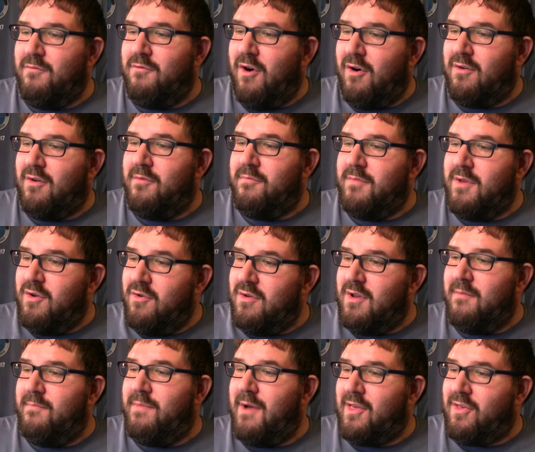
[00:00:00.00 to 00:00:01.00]
and welcome you
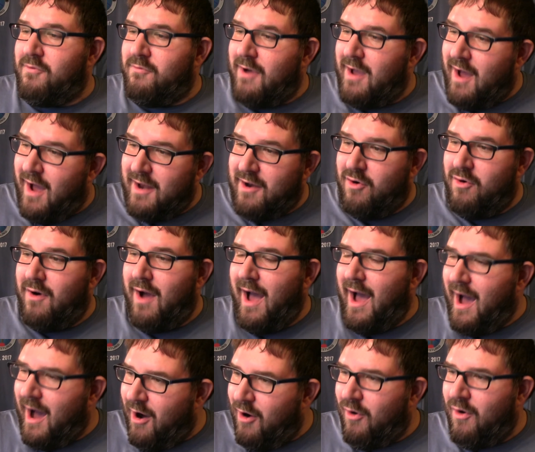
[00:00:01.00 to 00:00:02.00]
the best way I know
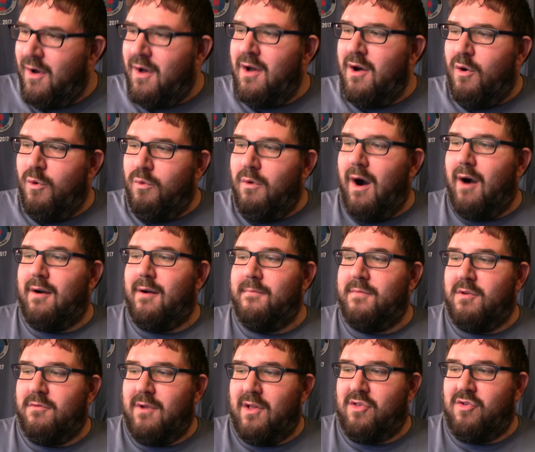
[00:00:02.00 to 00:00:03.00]
how.
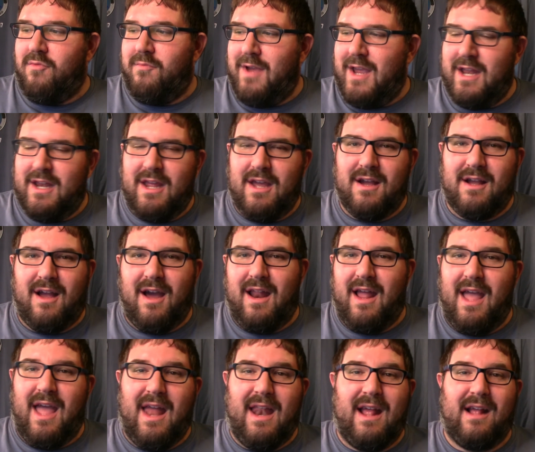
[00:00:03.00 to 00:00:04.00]
Welcome to WrestleMania,
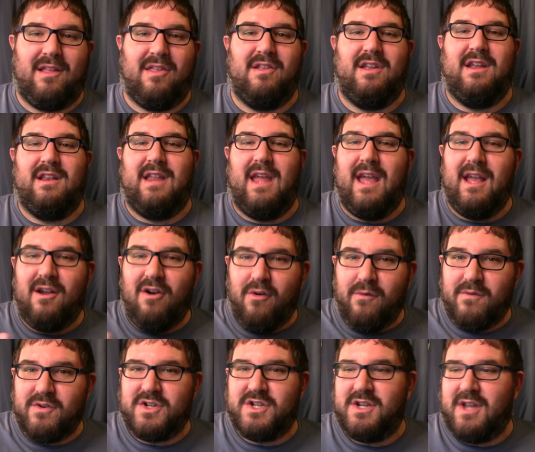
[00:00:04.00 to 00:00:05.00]
kind of NXT
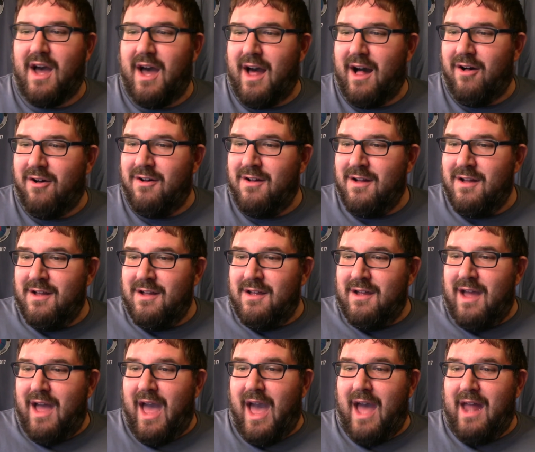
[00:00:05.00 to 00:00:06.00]
TakeOver style.
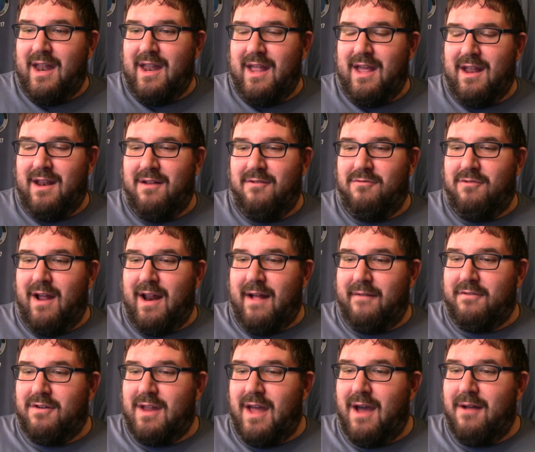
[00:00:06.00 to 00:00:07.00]
And then right
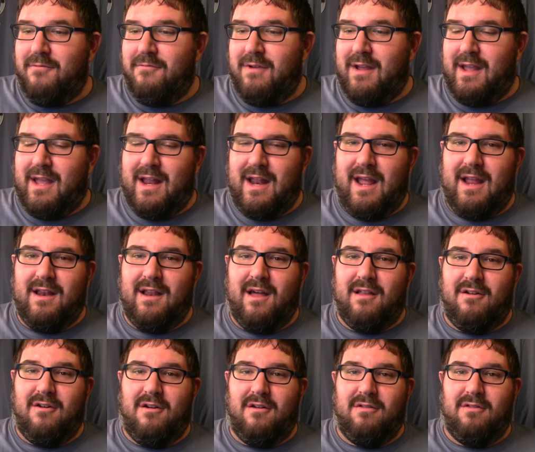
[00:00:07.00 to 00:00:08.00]
after that, we get
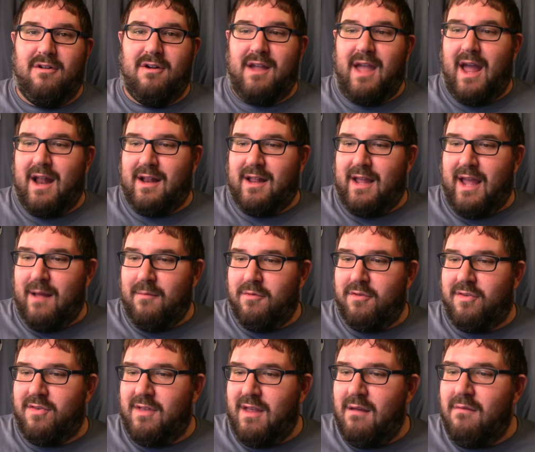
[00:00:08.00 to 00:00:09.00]
another look at
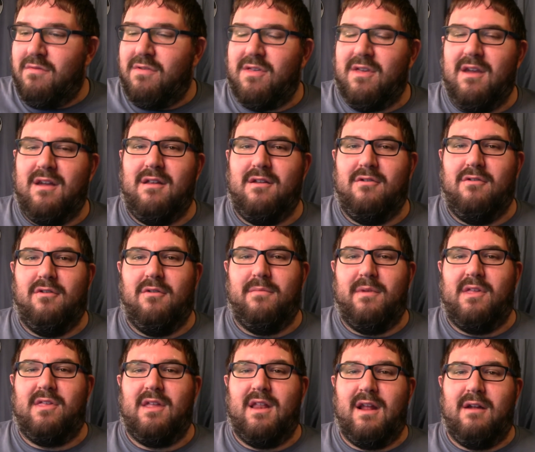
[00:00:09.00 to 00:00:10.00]
Gable Steveson, who will
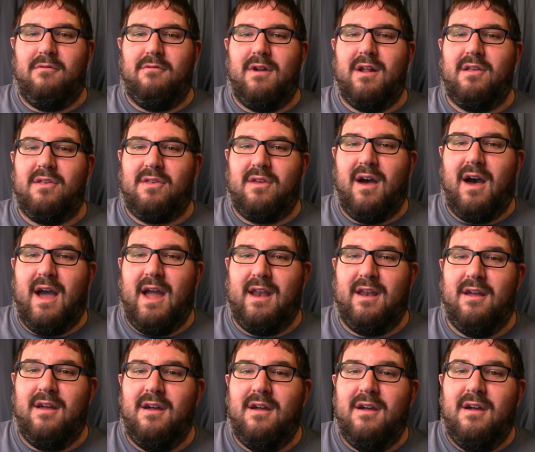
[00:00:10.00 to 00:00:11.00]
be sitting
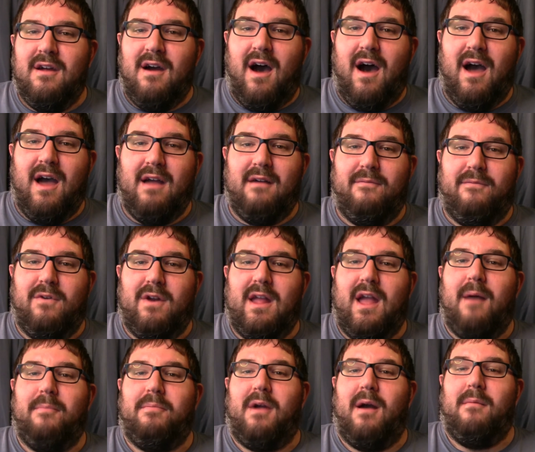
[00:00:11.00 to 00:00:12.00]
ringside uh, for
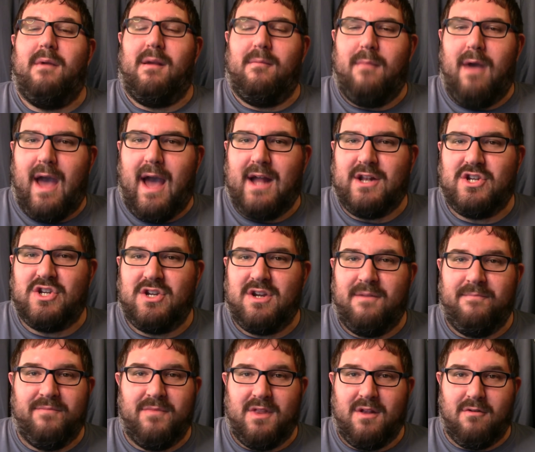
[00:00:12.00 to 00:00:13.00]
the upcoming
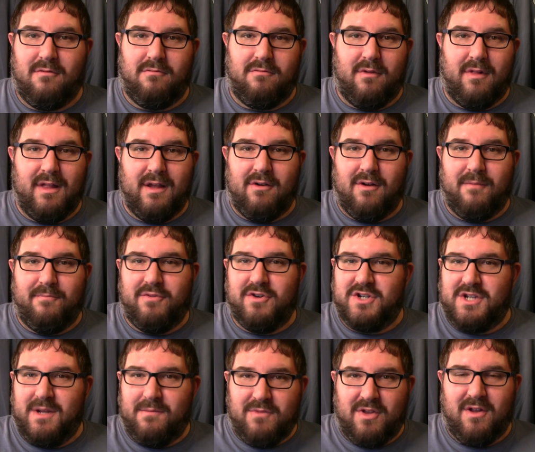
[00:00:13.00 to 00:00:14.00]
match. They're really going to
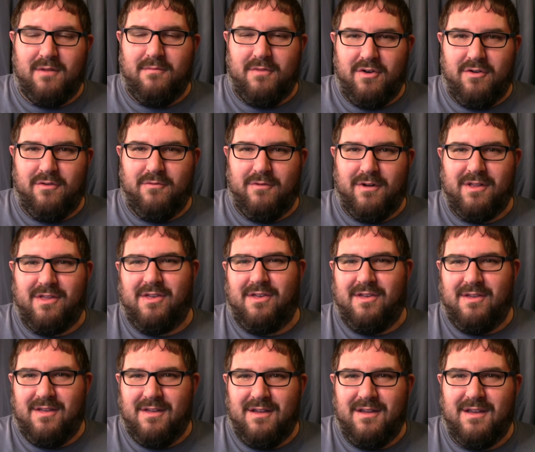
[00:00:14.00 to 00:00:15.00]
push him to the moon
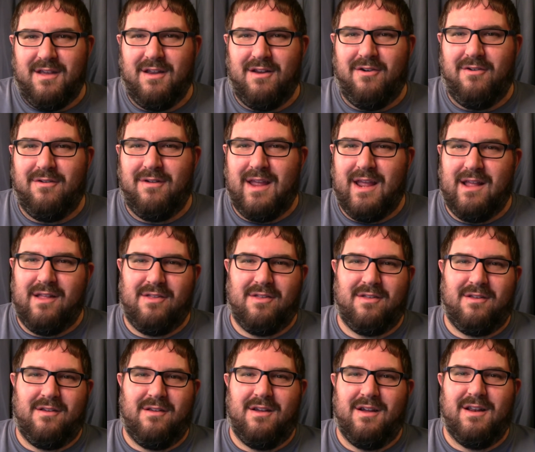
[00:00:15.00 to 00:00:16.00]
once, you know,
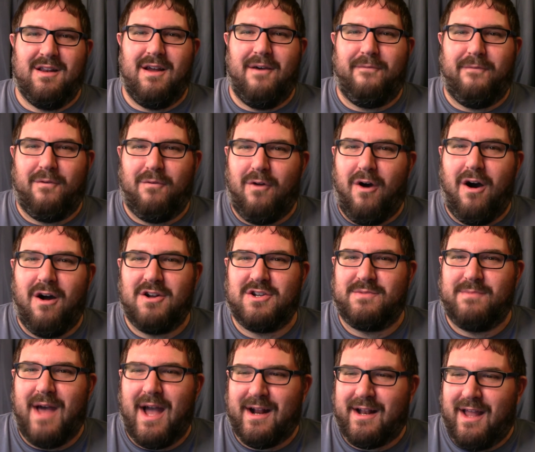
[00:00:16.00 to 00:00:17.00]
he's good enough for Raw or
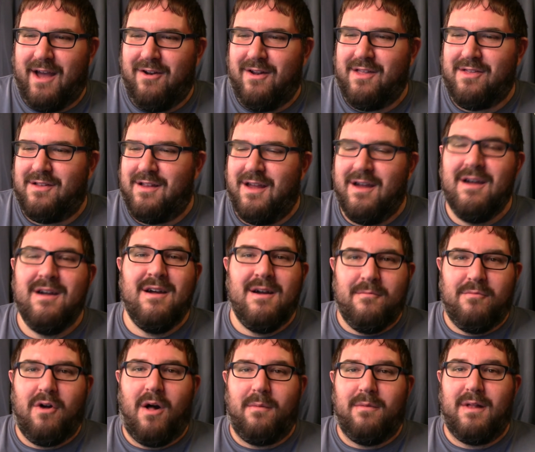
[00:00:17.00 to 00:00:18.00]
SmackDown, isn't he?
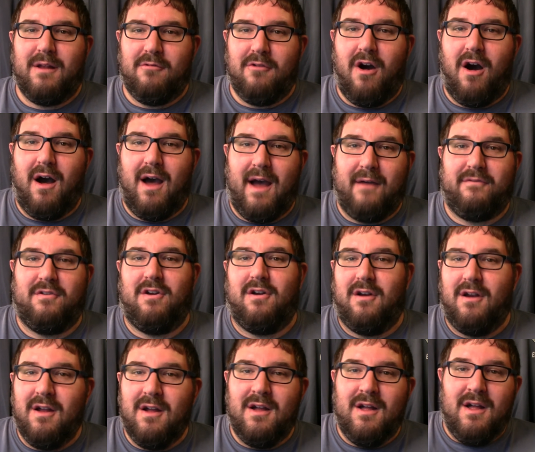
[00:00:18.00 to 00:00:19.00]
Probably Raw
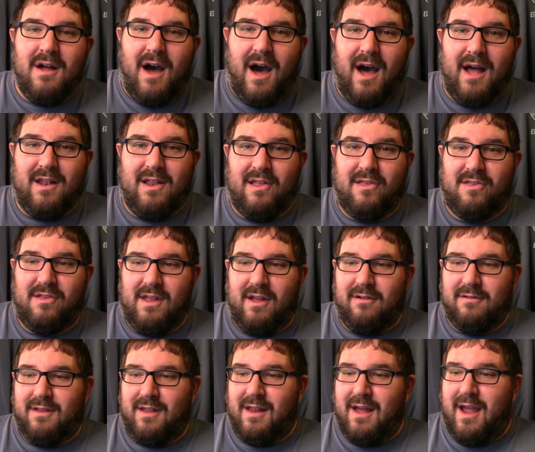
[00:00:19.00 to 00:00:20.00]
after uh, this
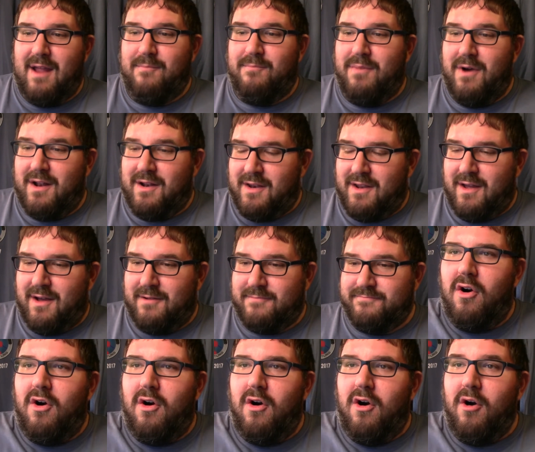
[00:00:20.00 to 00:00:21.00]
deal tonight. But
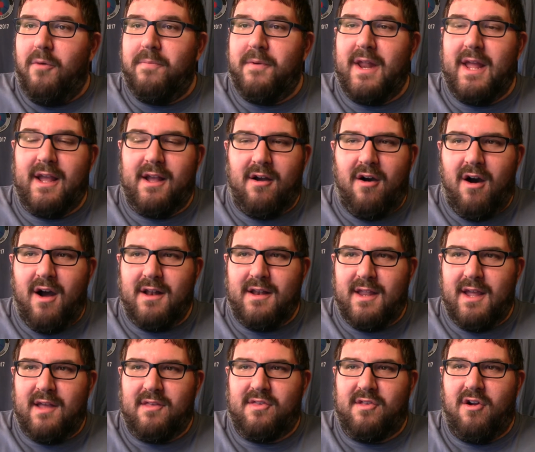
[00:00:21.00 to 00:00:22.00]
um, opening
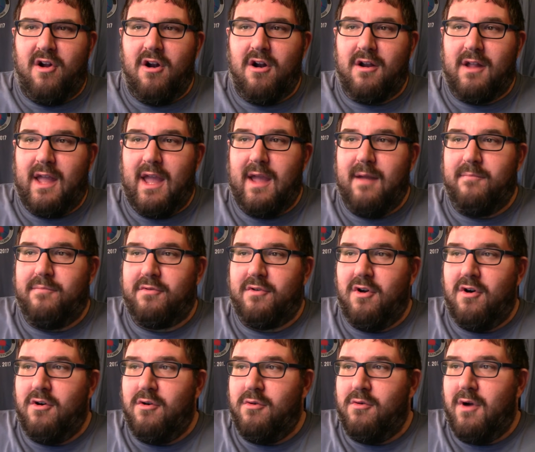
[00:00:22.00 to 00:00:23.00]
contest, RK
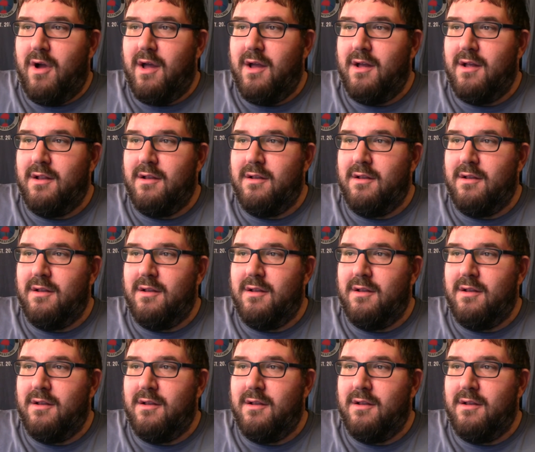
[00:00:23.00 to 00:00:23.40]
Bro,